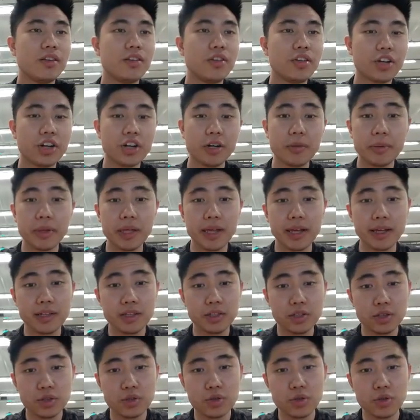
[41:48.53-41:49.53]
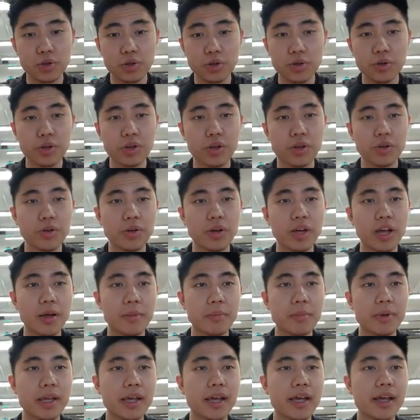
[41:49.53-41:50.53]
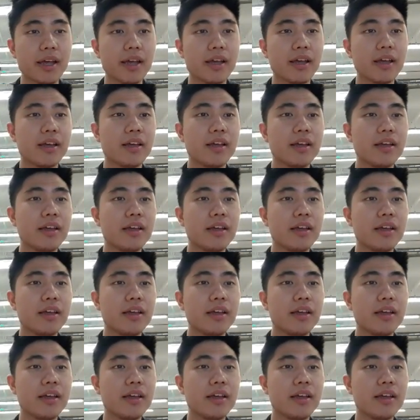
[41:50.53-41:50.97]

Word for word: They're gonna be like, screw you, NBA.